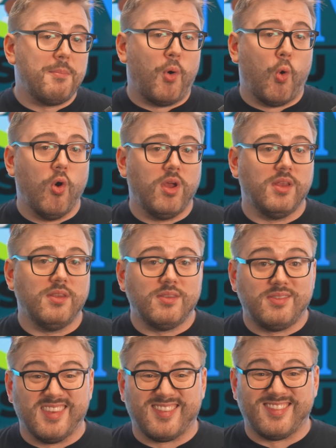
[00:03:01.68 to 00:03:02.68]

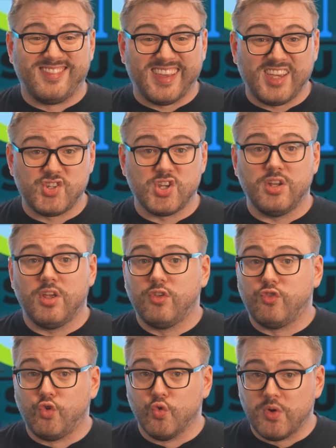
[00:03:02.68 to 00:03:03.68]
important distinction
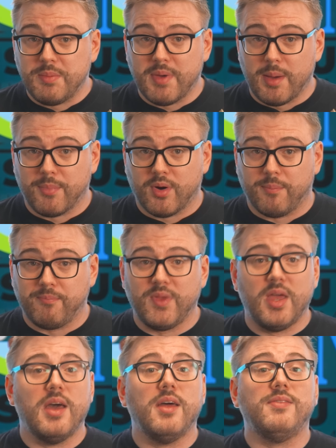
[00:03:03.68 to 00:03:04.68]
to remember.
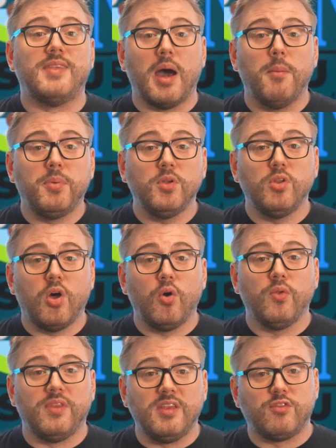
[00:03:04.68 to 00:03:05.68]
Down
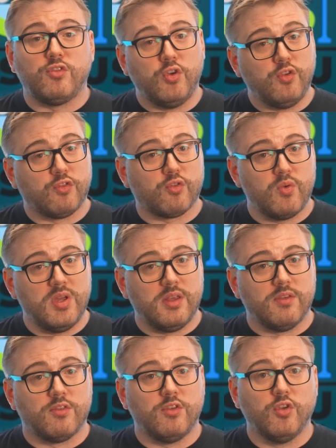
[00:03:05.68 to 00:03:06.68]
below these two
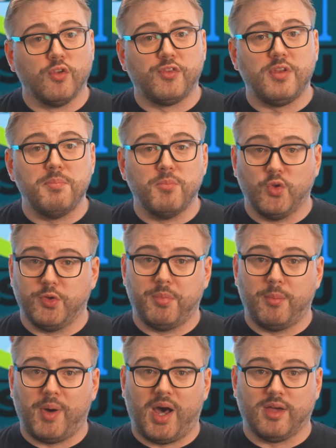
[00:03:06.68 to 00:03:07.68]
screens, you'll see
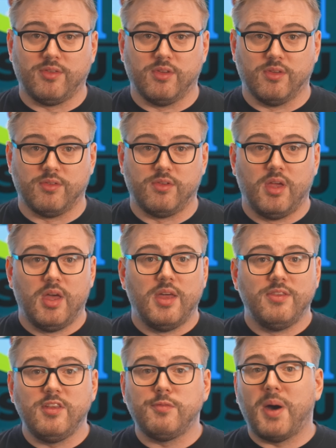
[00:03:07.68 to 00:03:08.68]
multiple boxes.
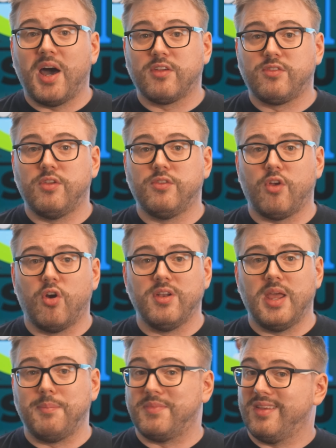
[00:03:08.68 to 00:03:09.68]
These boxes are
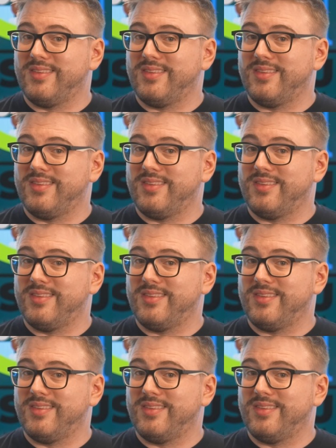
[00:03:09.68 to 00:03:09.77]
named